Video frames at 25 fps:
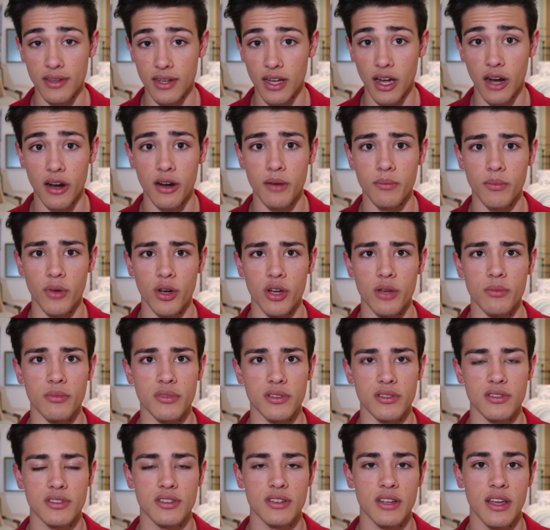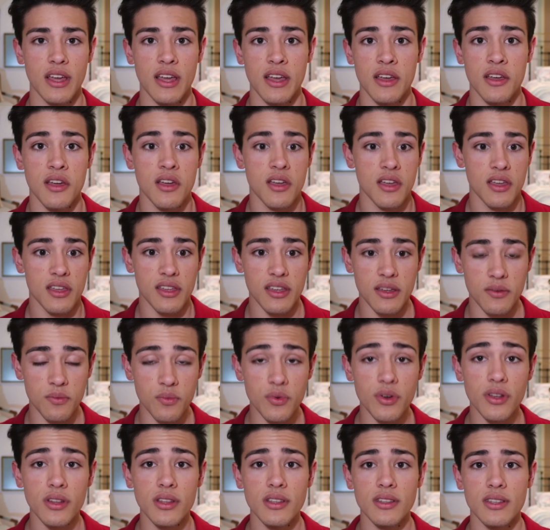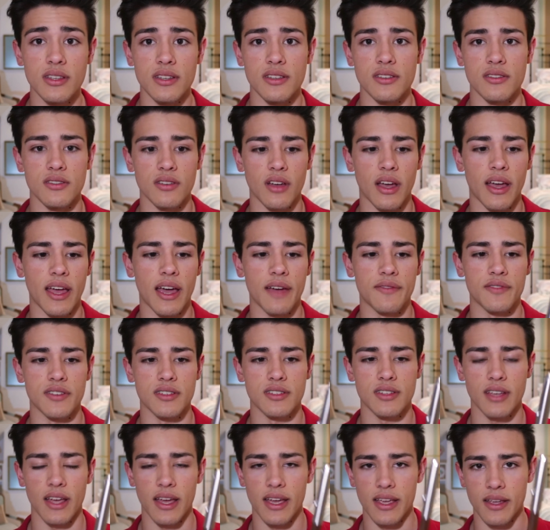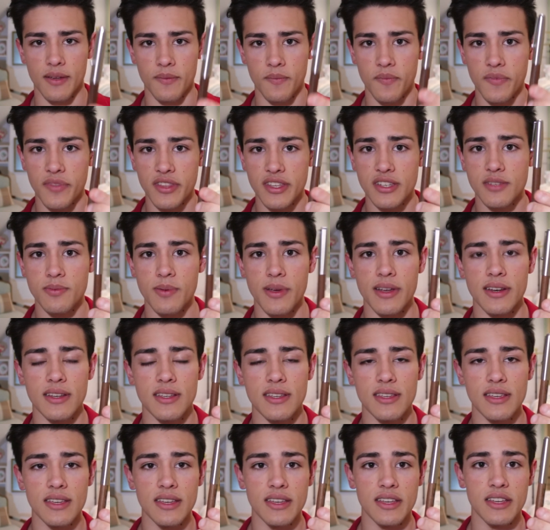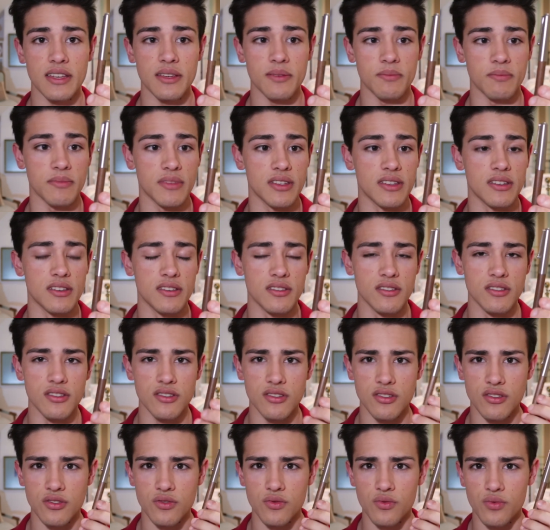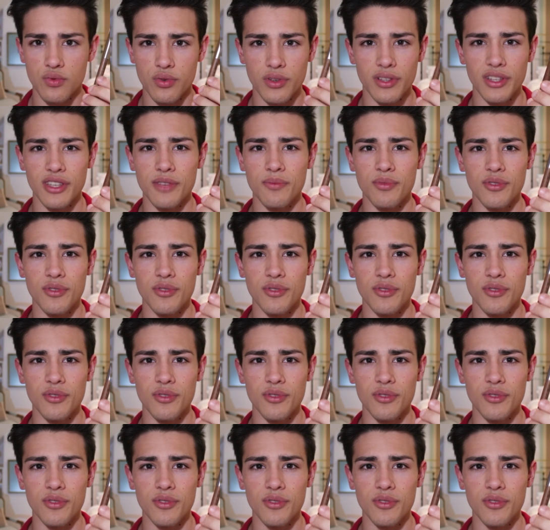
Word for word: the current moment. It really is, I have to say. This pen here is really